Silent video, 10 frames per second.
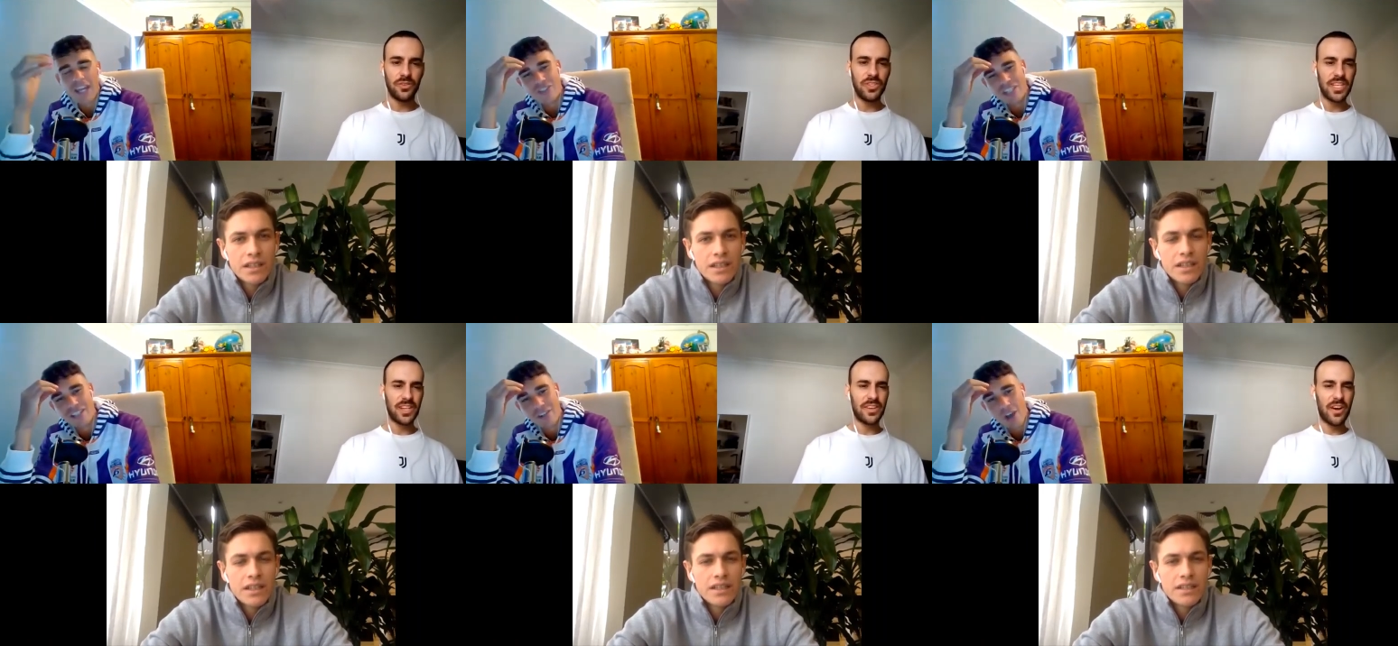Speaker 1: Zealand, New
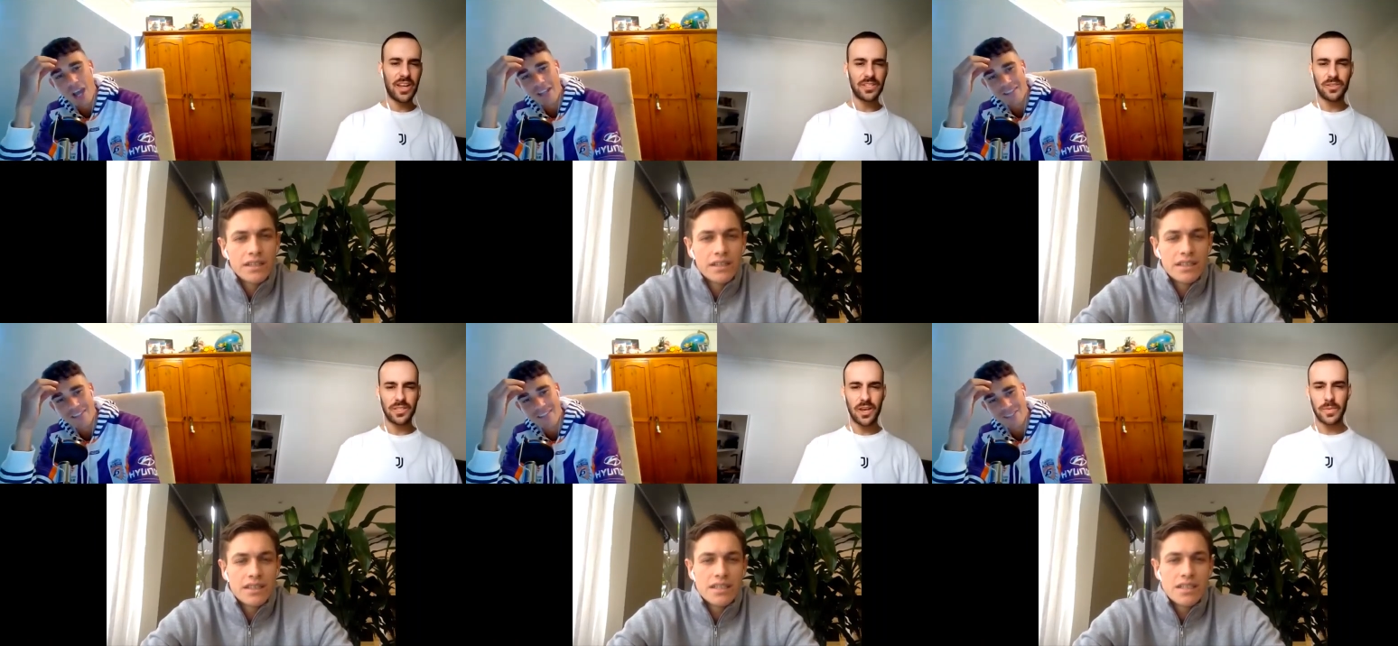Zealand Knights, Knights,
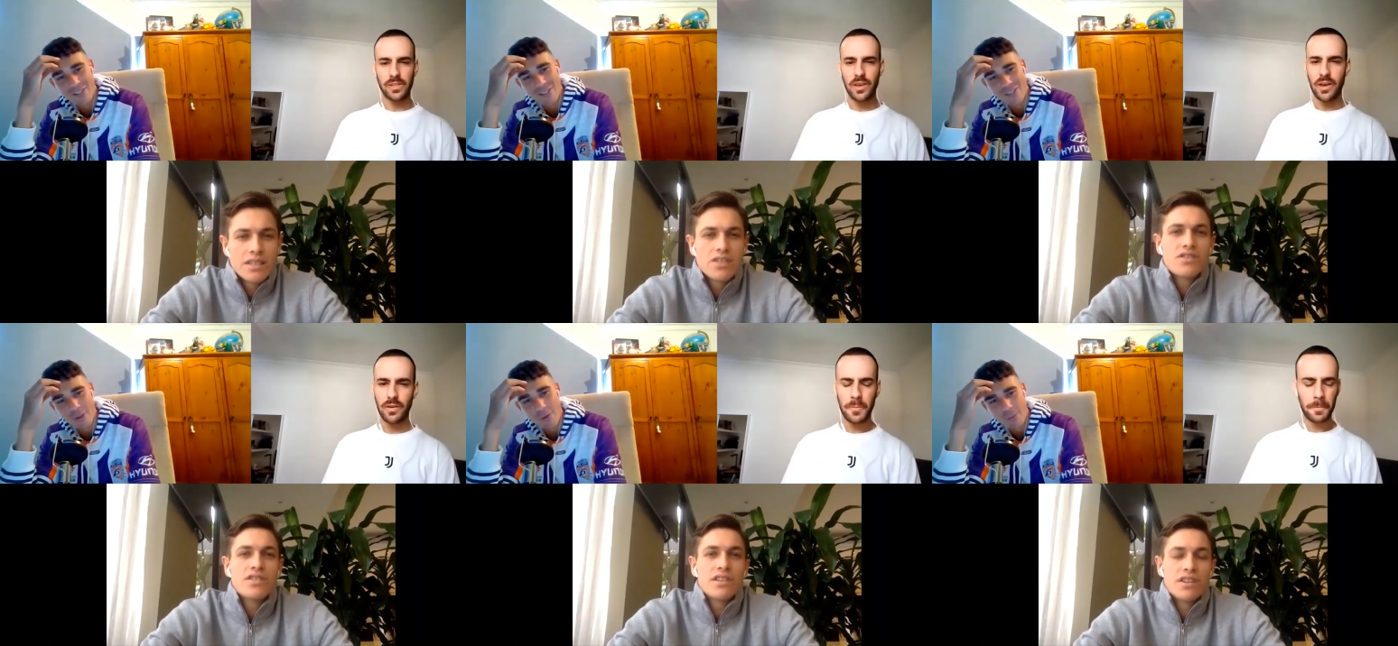or something. So yeah.
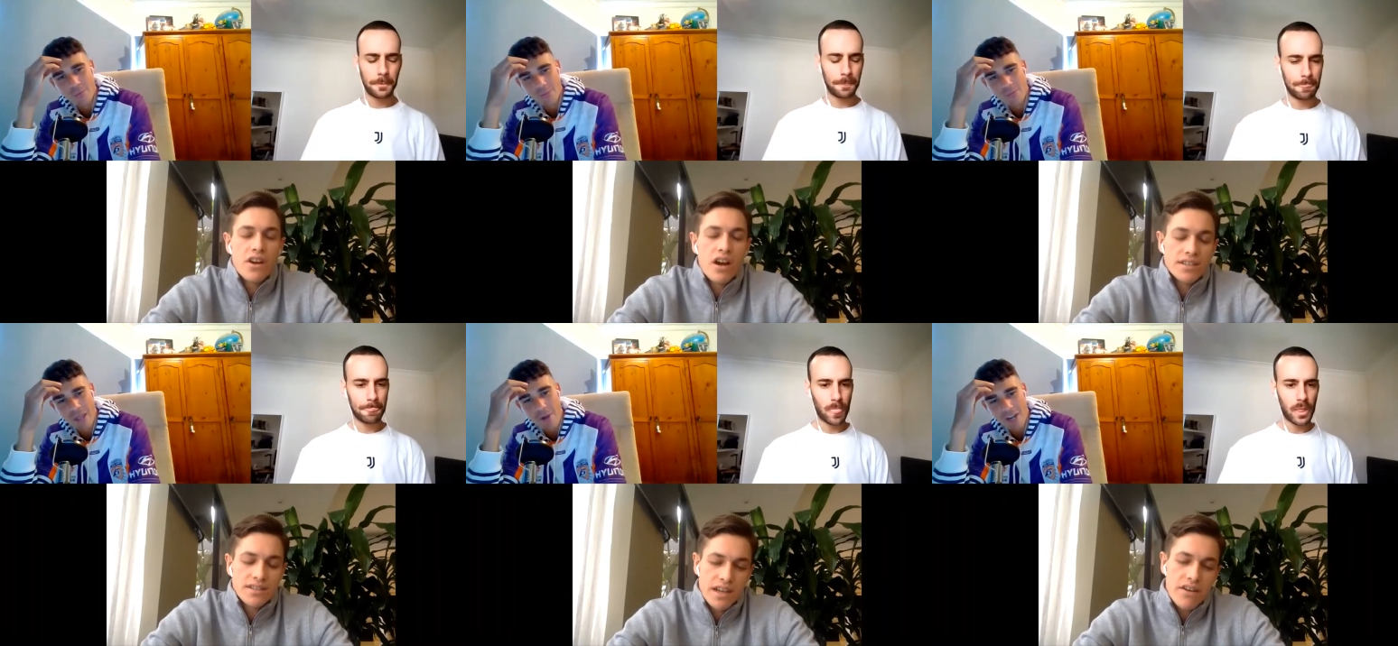New Zealand Knights. They
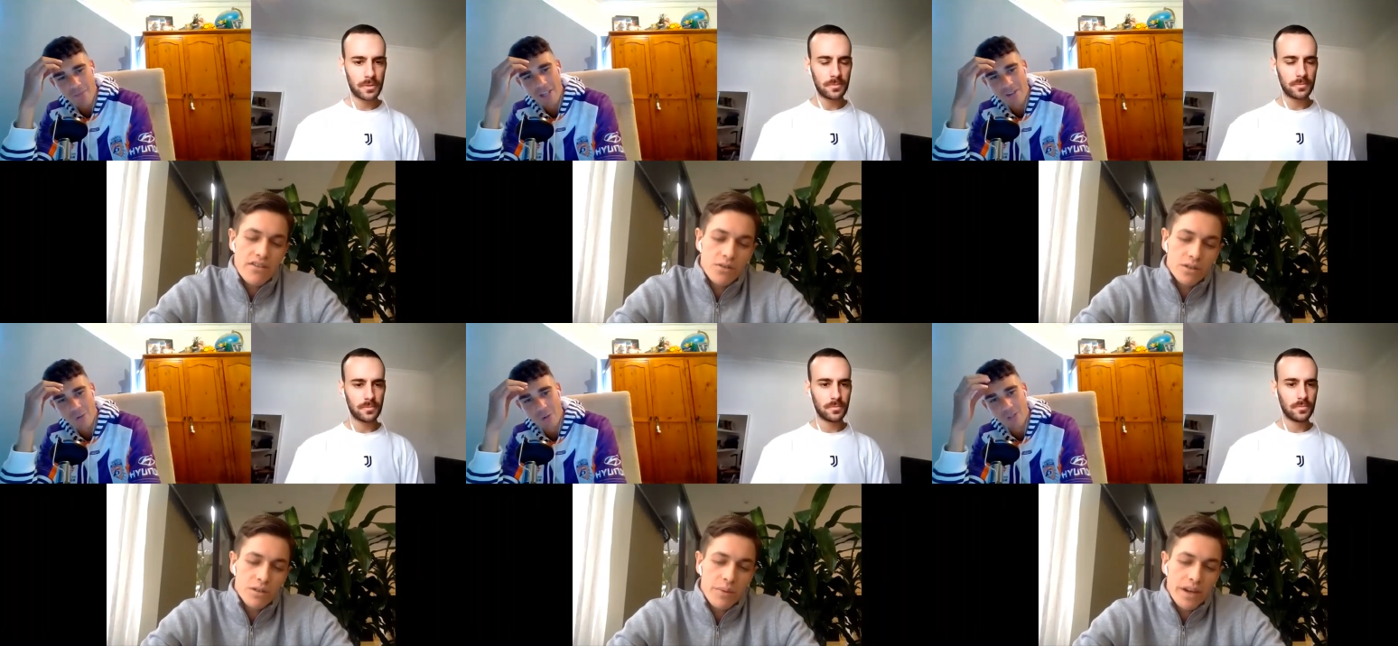might have been an
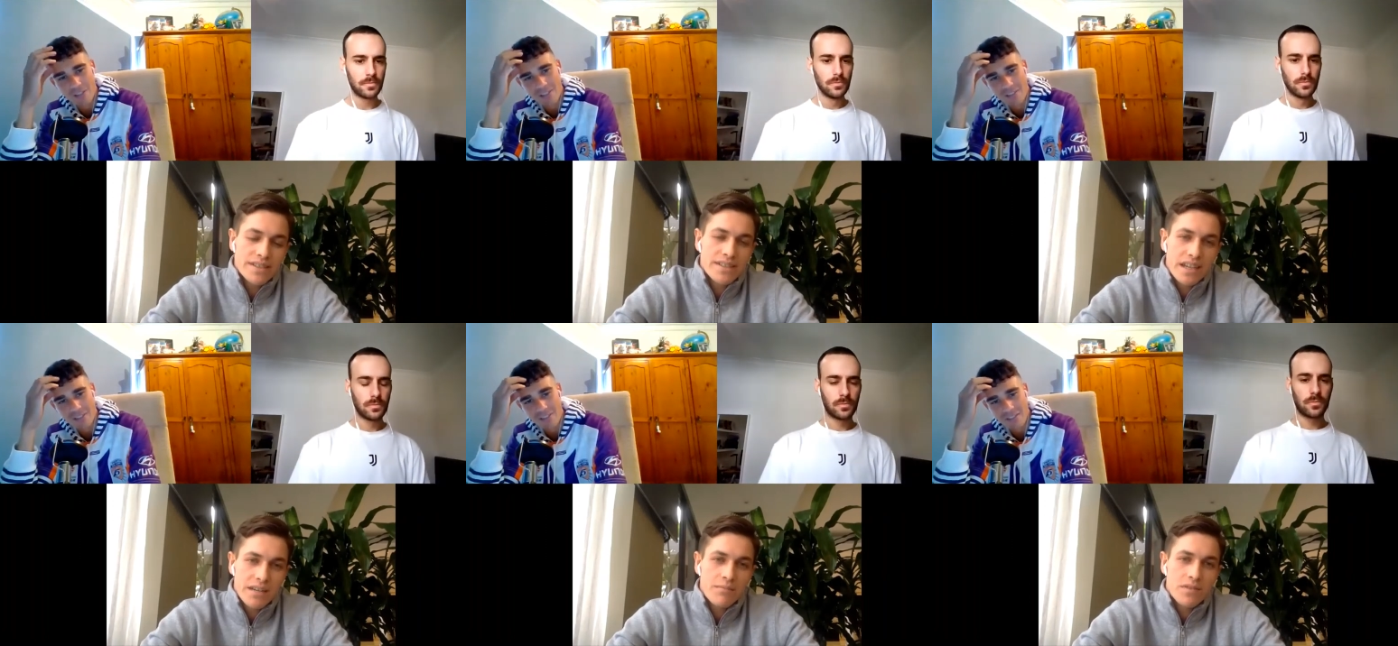Auckland-based
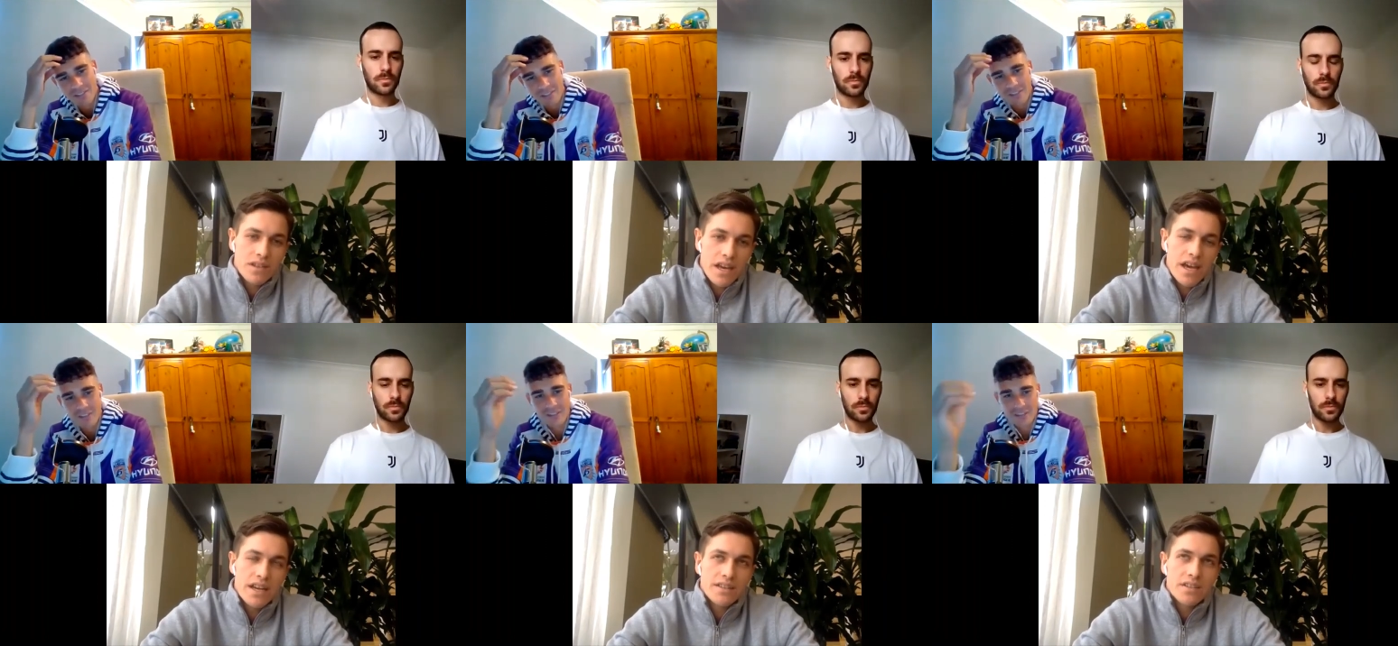Auckland. team.
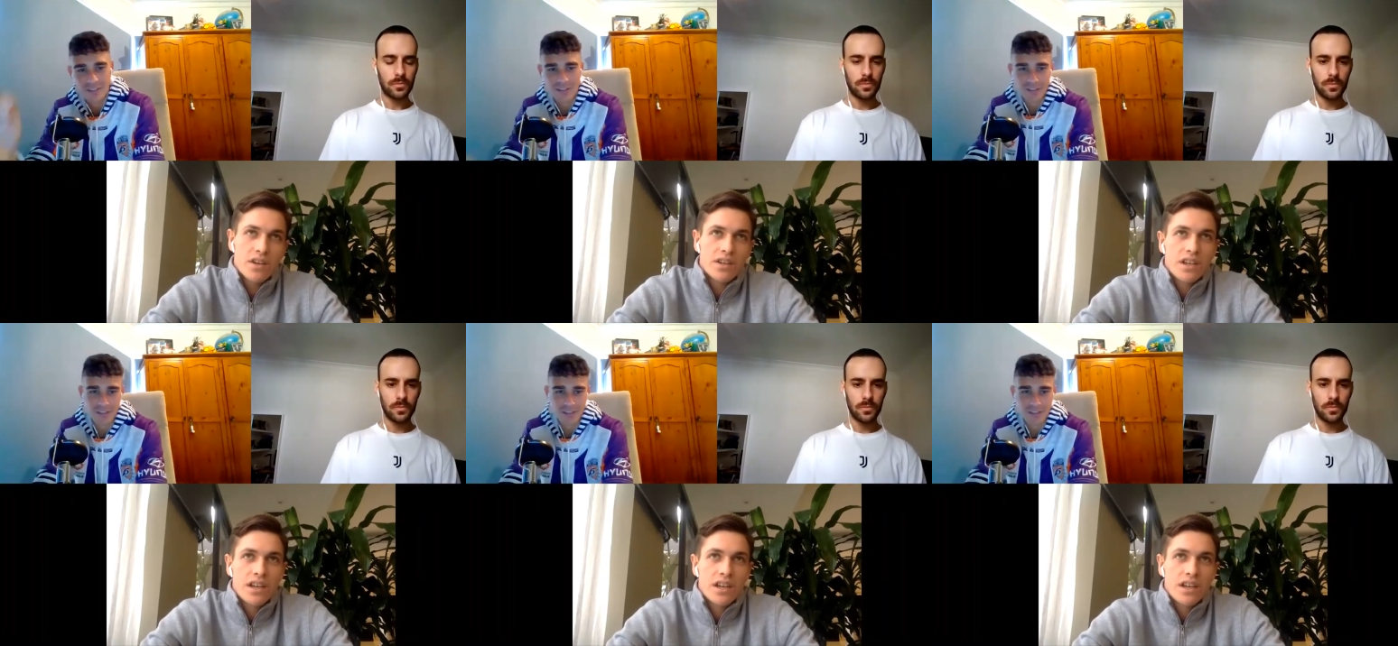Yeah. So,